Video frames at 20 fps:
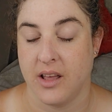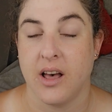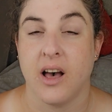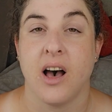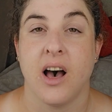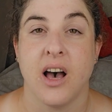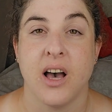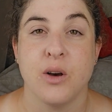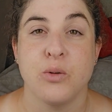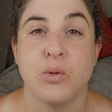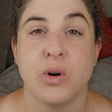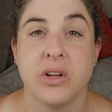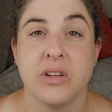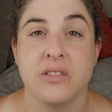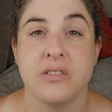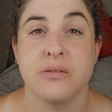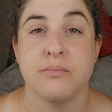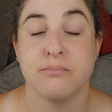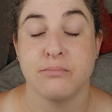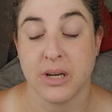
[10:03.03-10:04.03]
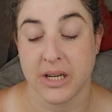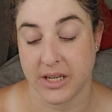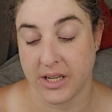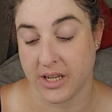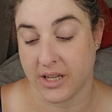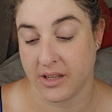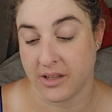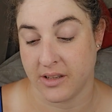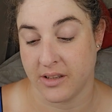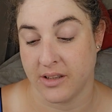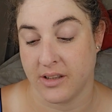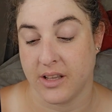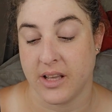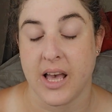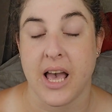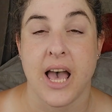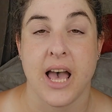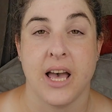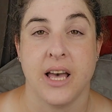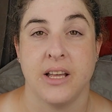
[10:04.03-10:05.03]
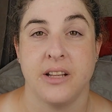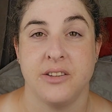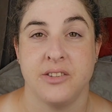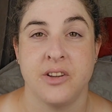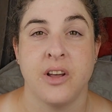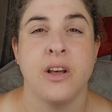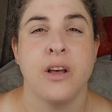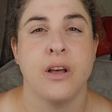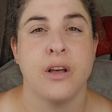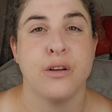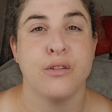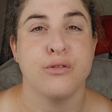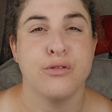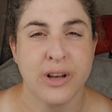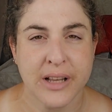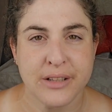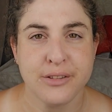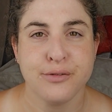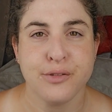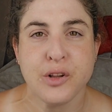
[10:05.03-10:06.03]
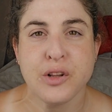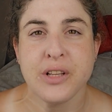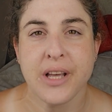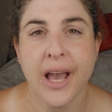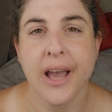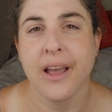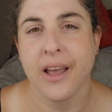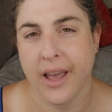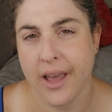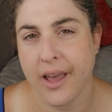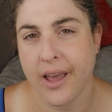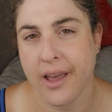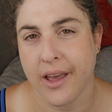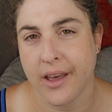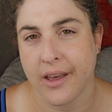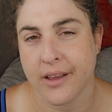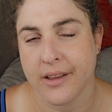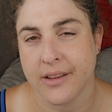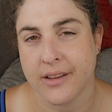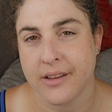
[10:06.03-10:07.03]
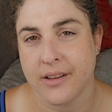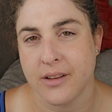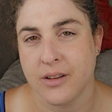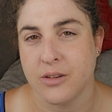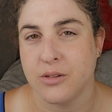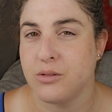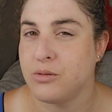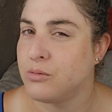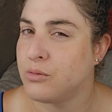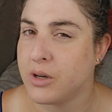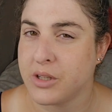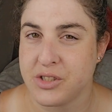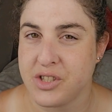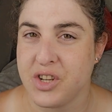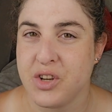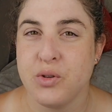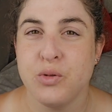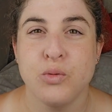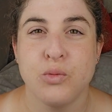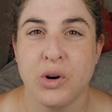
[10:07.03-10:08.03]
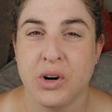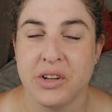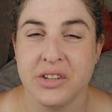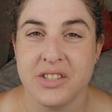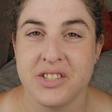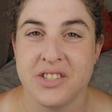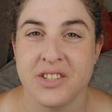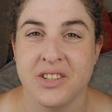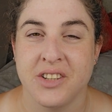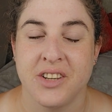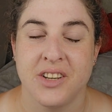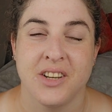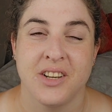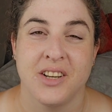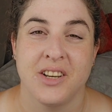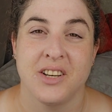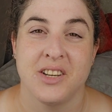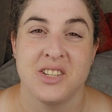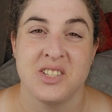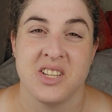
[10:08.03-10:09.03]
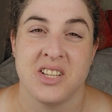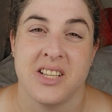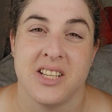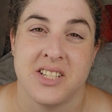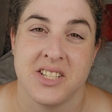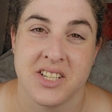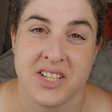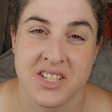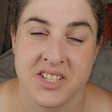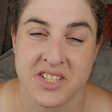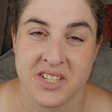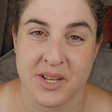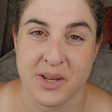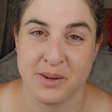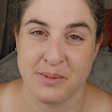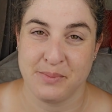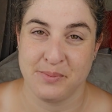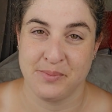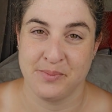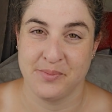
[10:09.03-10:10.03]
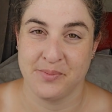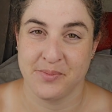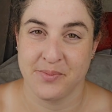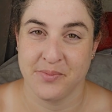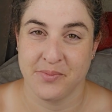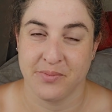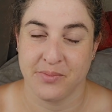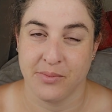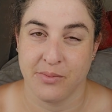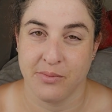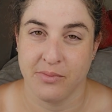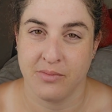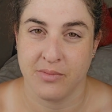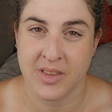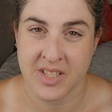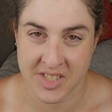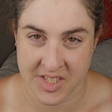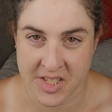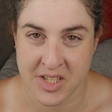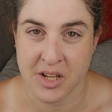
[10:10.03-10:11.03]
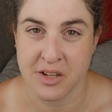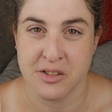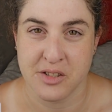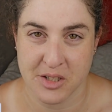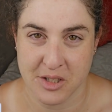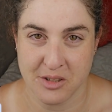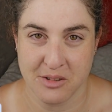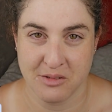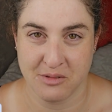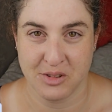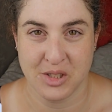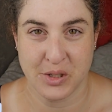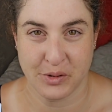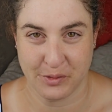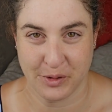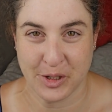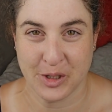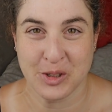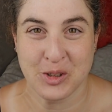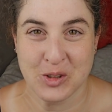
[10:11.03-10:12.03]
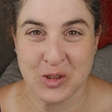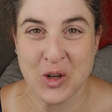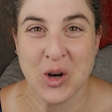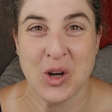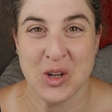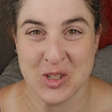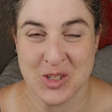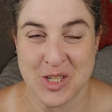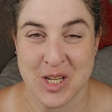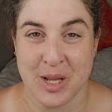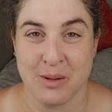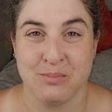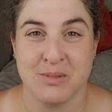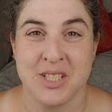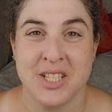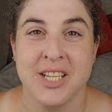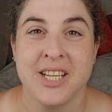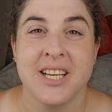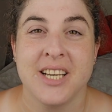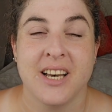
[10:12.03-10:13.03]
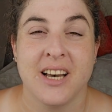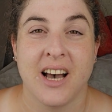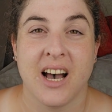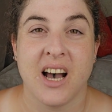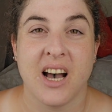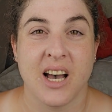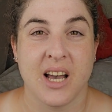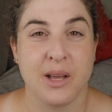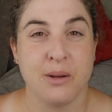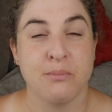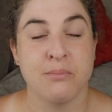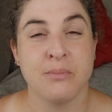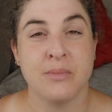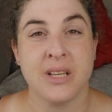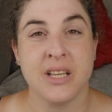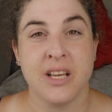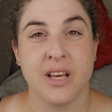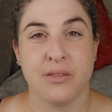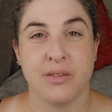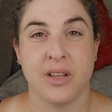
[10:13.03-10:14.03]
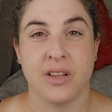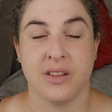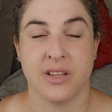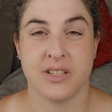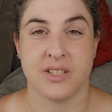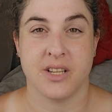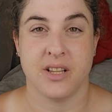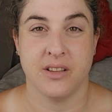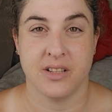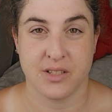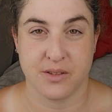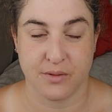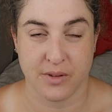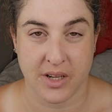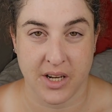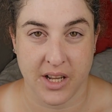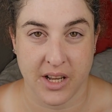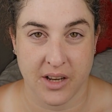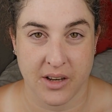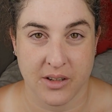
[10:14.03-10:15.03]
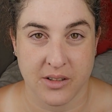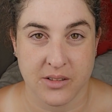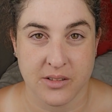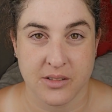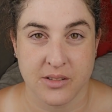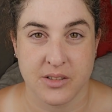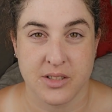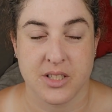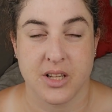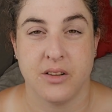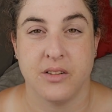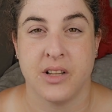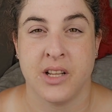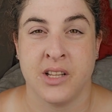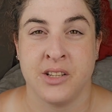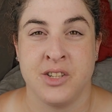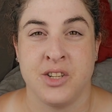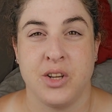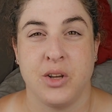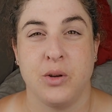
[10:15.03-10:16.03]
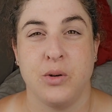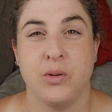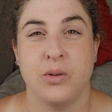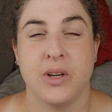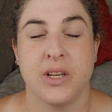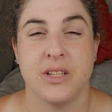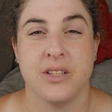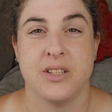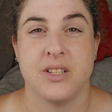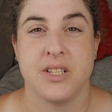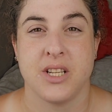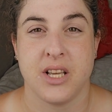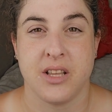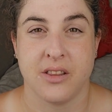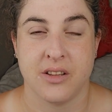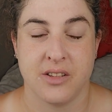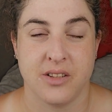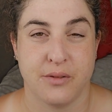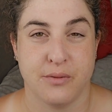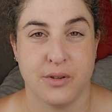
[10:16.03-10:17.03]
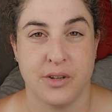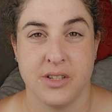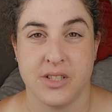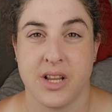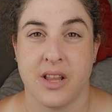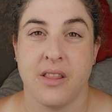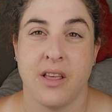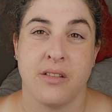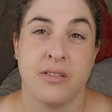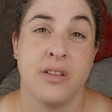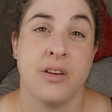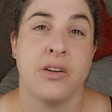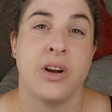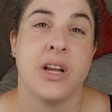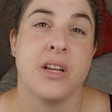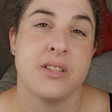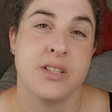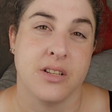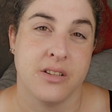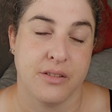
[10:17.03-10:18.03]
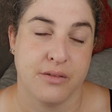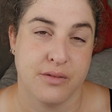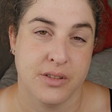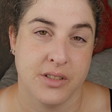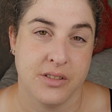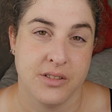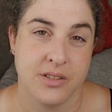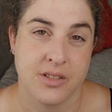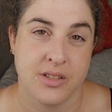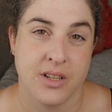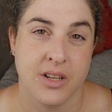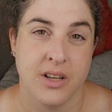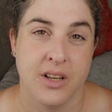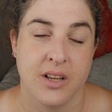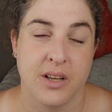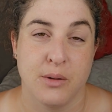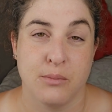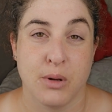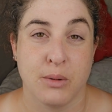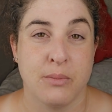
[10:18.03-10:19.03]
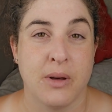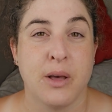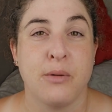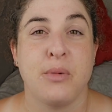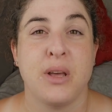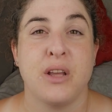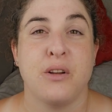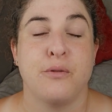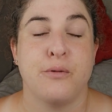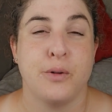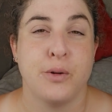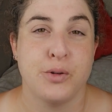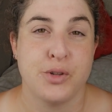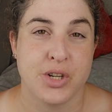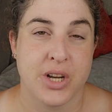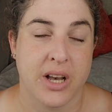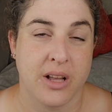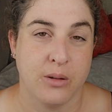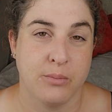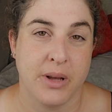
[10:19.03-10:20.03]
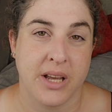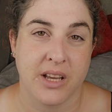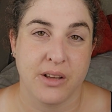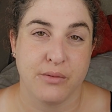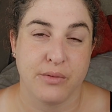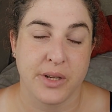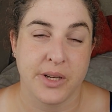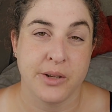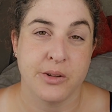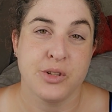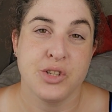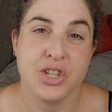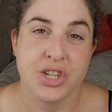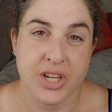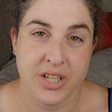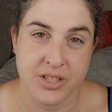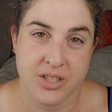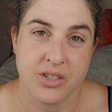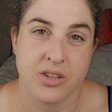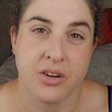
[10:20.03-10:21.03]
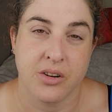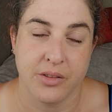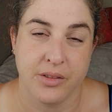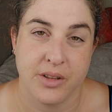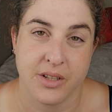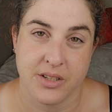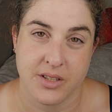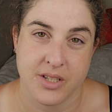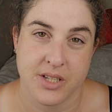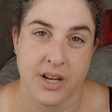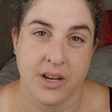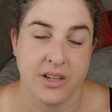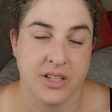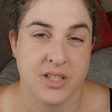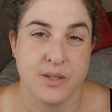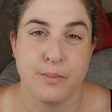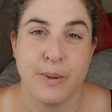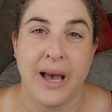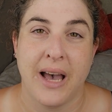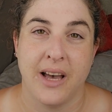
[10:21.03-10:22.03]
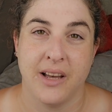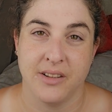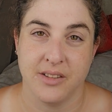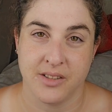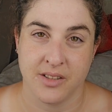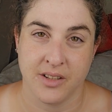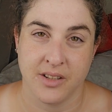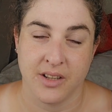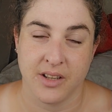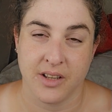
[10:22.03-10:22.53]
I want money. And wat wil jy hê? What do you want? So this is a difficult concept. I'm giving this in this video so that you can see the difference and that there is a difference. But maybe in future I'll make a video just on this and expand.